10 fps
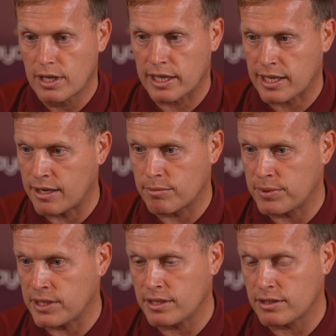I can't
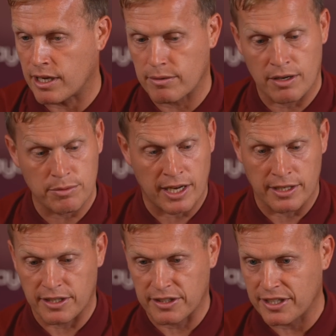be,
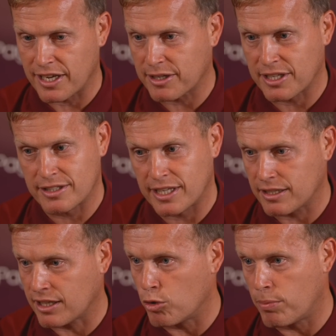I can
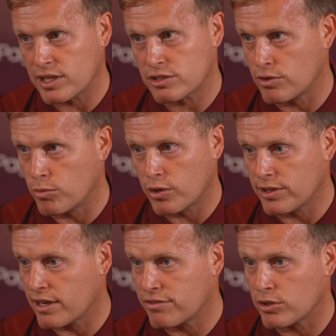take little bits from all the
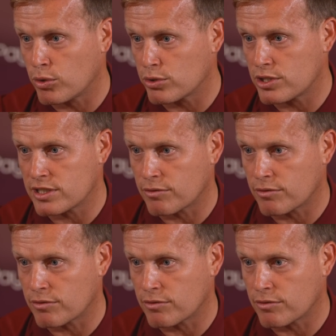different coaches.